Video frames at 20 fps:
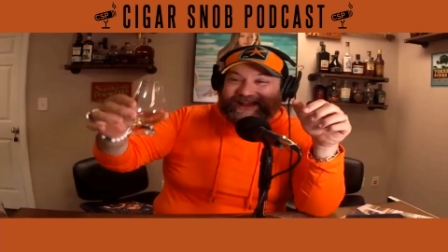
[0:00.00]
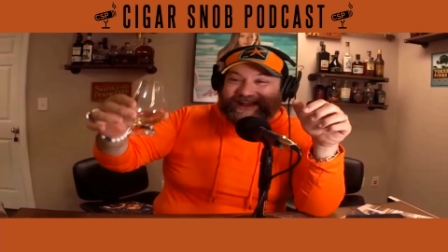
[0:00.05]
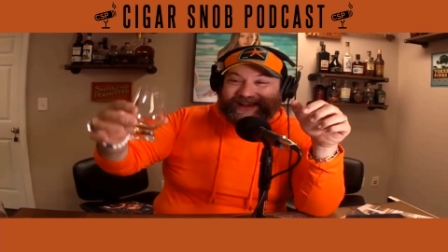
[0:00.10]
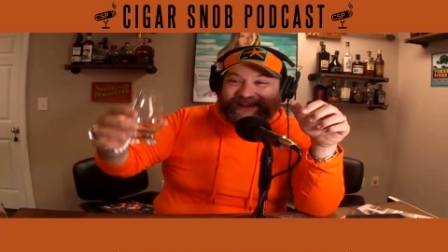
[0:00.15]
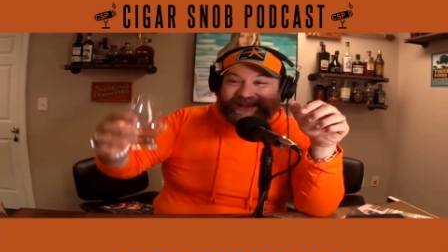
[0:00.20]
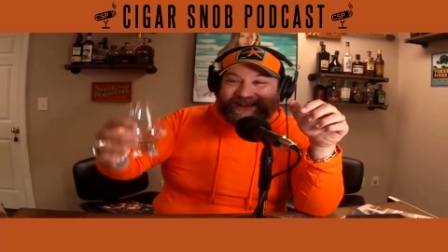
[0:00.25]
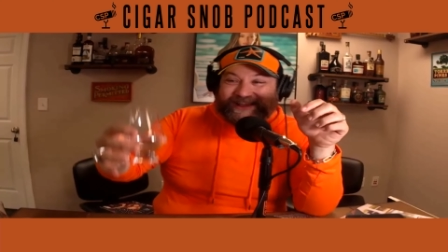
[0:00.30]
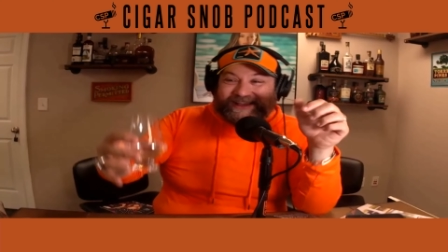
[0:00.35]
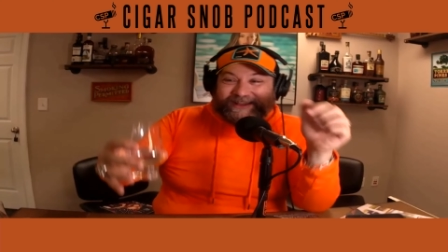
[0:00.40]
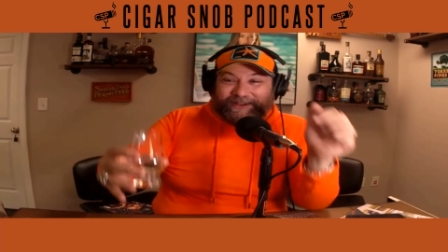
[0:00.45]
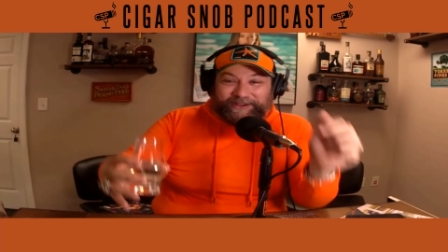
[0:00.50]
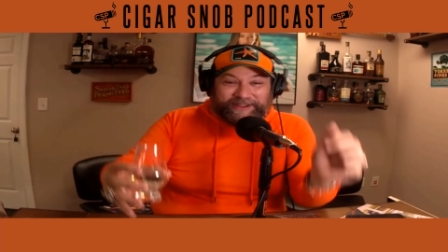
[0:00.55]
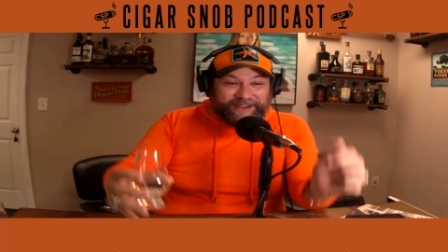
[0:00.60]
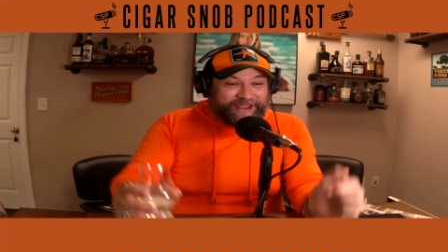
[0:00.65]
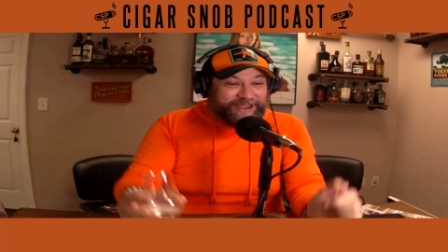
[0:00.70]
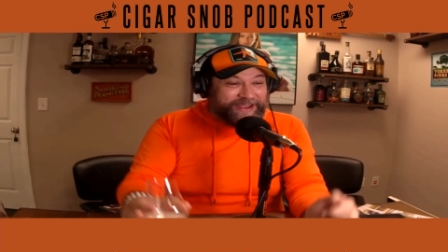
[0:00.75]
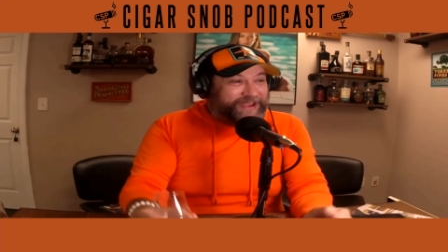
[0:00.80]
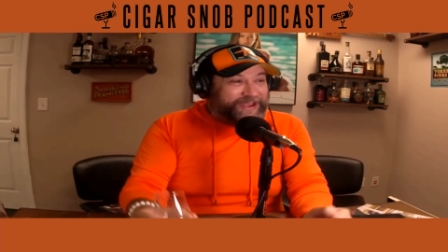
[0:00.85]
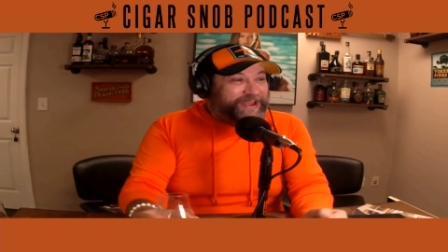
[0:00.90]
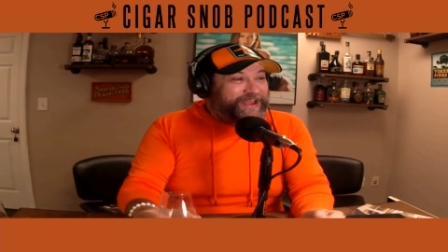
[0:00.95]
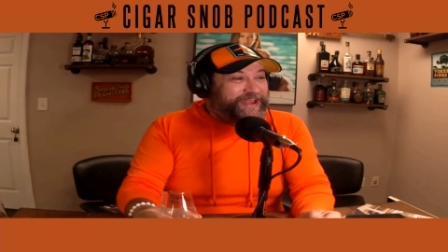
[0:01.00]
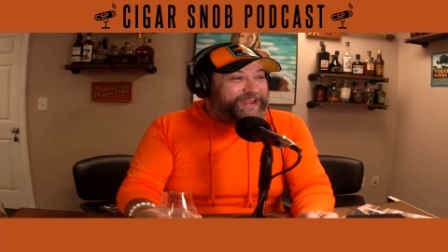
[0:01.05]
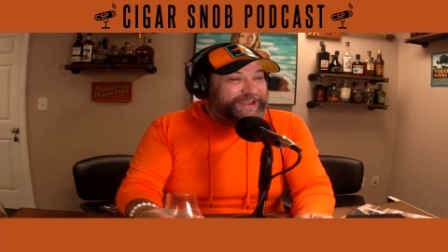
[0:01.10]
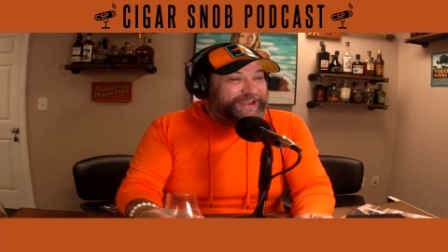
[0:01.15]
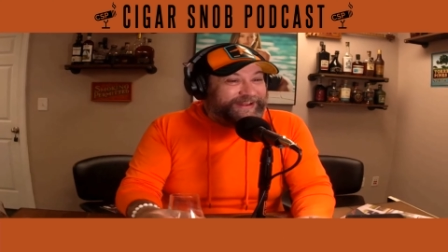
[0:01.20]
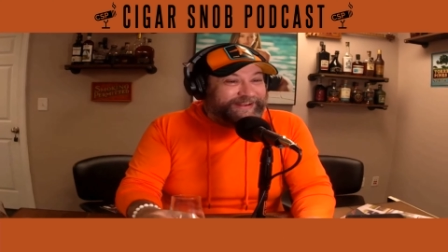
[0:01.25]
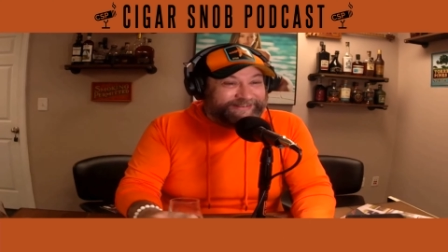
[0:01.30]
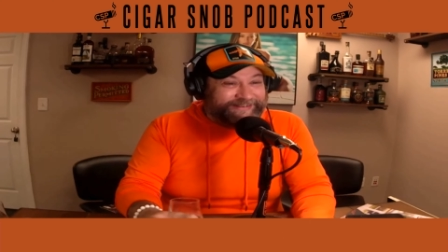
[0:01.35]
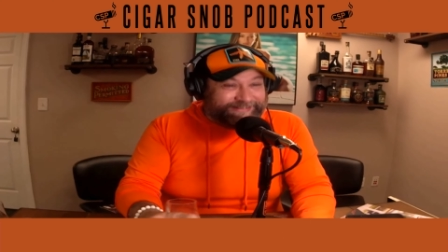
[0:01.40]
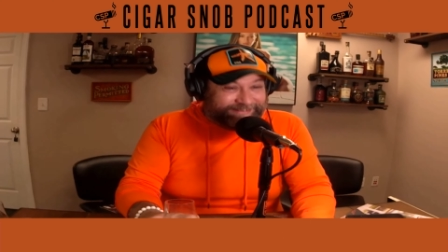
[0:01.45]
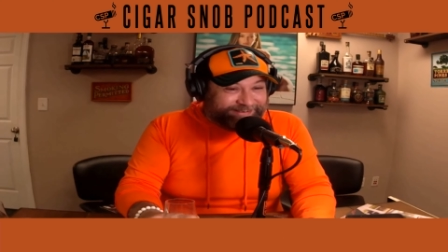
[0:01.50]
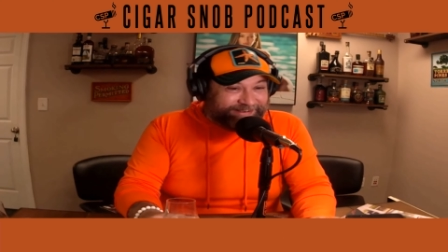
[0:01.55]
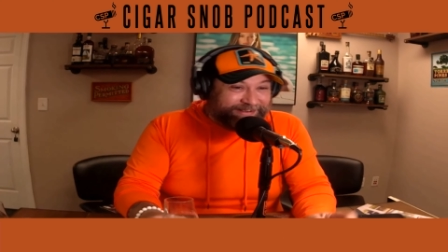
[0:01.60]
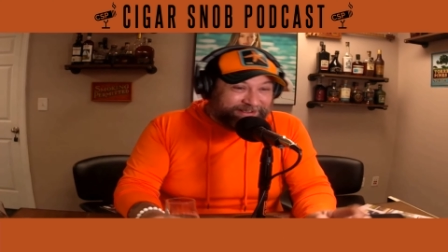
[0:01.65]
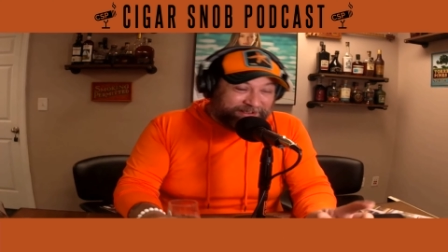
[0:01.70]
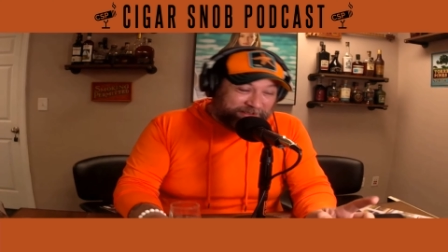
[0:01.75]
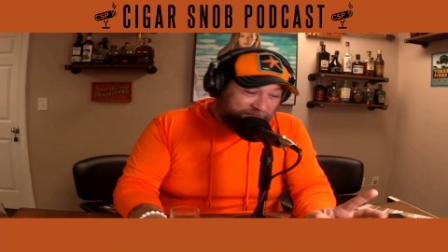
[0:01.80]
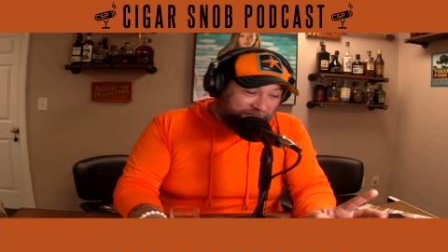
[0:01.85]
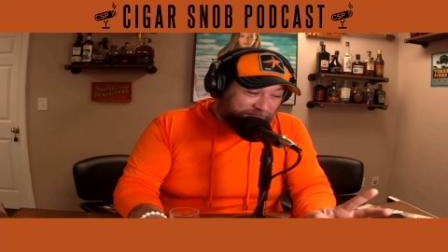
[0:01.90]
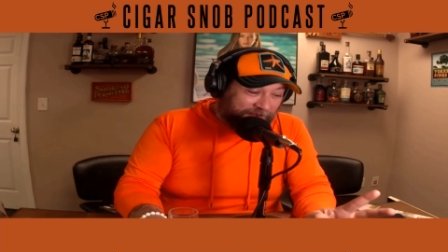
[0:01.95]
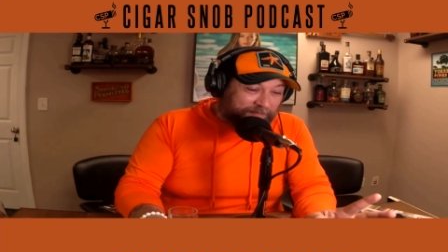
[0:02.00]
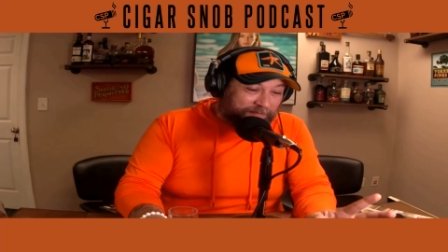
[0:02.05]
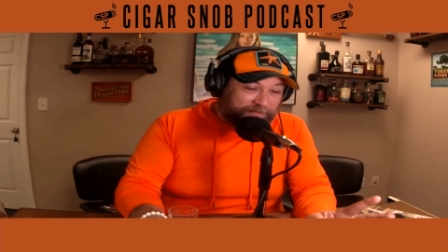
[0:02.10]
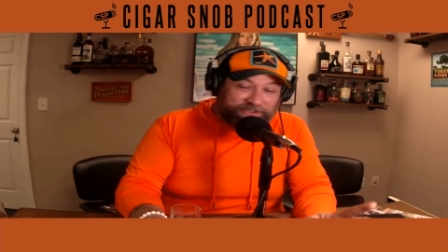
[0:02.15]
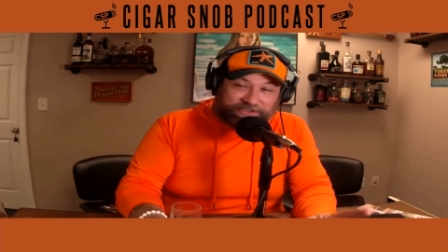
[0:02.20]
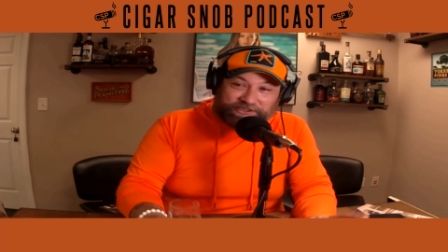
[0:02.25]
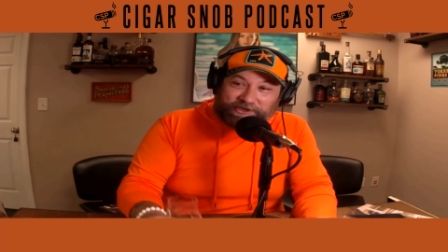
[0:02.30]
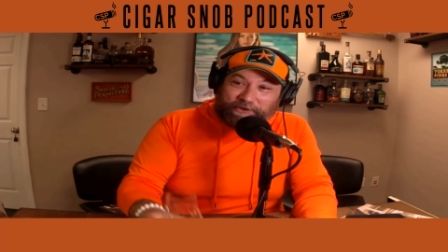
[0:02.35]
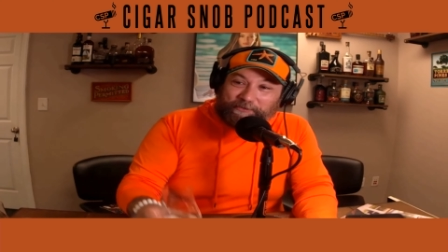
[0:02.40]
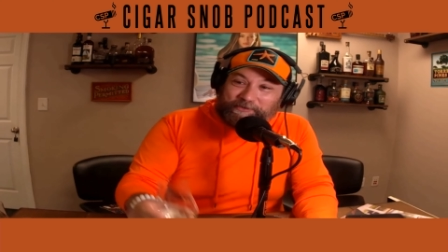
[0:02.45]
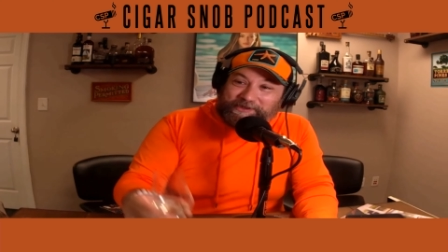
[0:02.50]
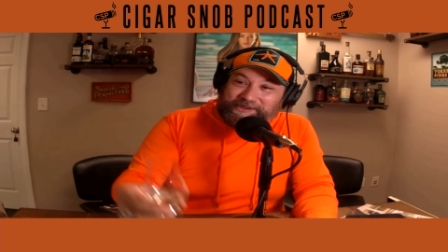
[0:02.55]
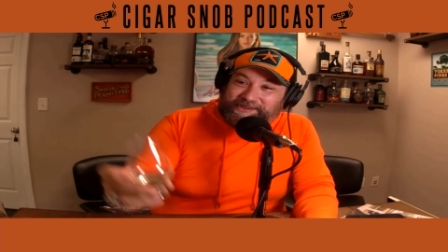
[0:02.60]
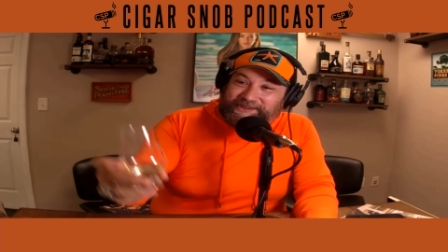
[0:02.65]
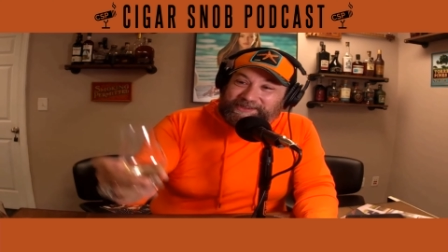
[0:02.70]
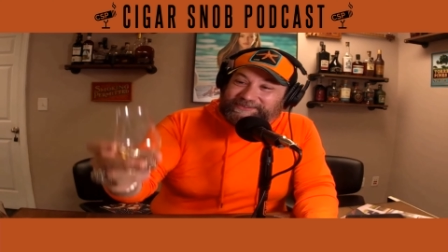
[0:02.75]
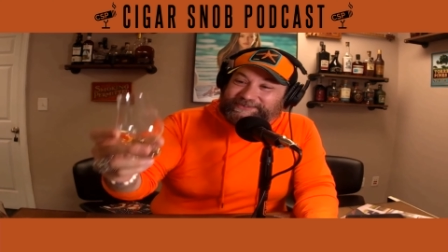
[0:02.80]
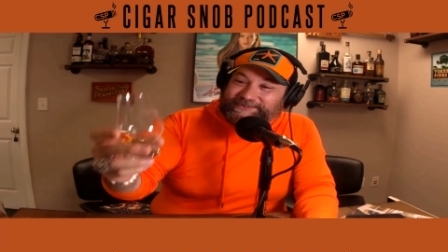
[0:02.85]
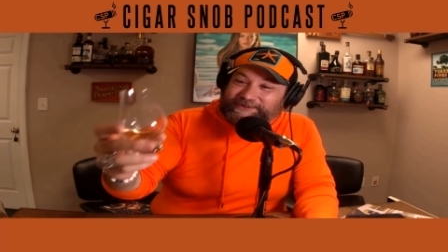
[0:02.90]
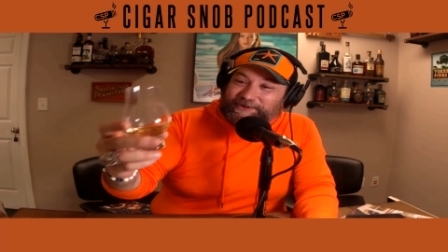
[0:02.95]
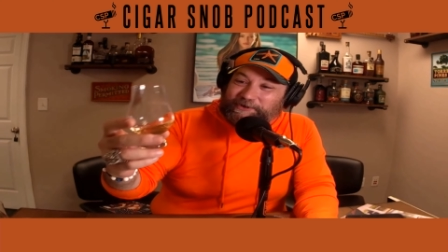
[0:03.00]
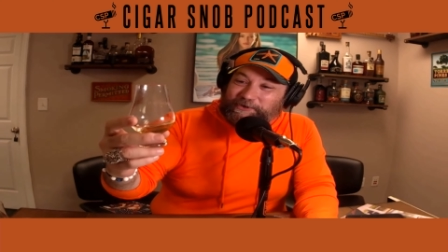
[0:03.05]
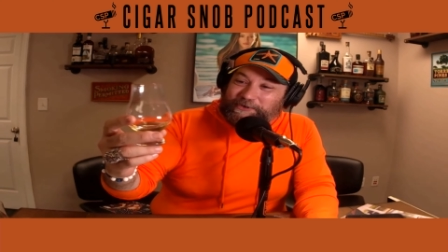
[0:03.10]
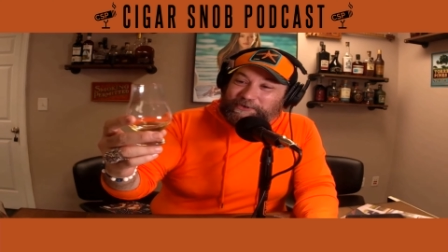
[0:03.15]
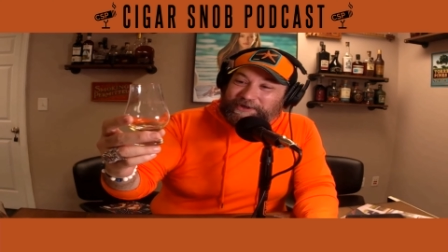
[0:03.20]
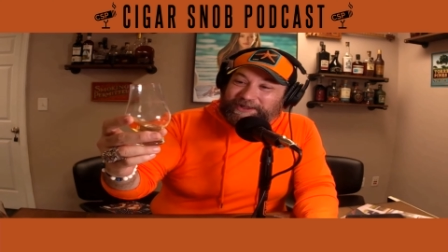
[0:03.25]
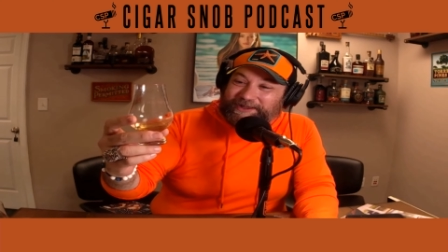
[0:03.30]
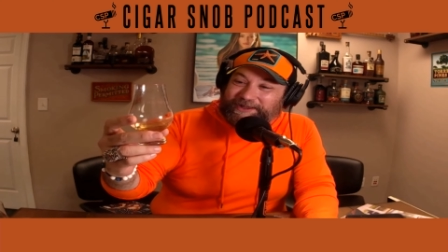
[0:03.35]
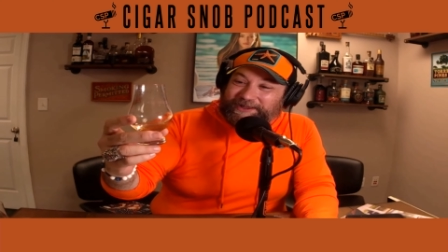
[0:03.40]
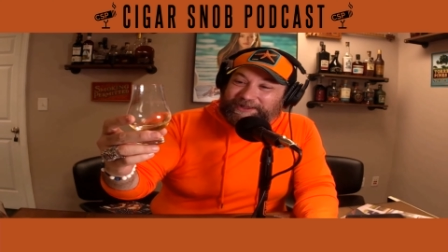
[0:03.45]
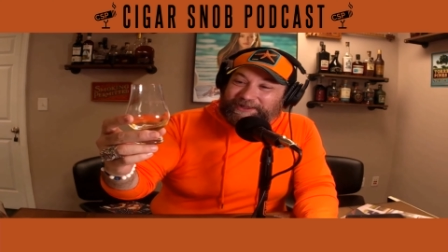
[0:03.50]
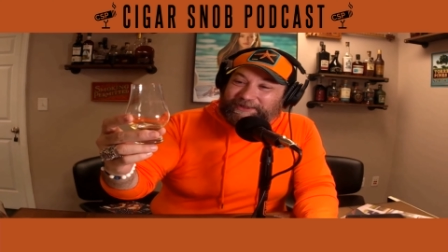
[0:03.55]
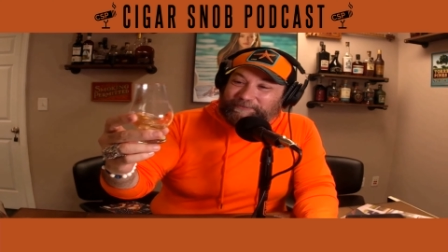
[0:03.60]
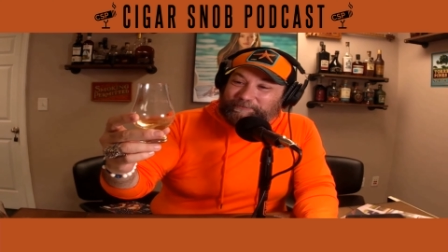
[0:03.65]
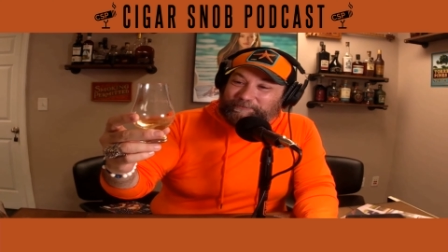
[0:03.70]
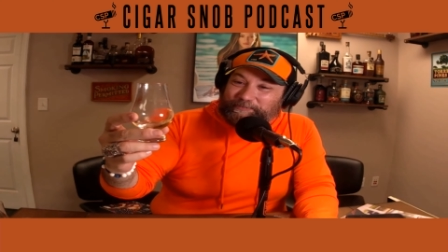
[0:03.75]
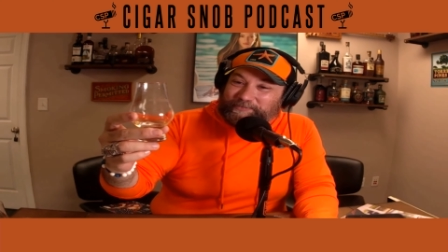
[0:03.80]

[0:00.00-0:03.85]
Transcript: woo! it's a family show. So, uh,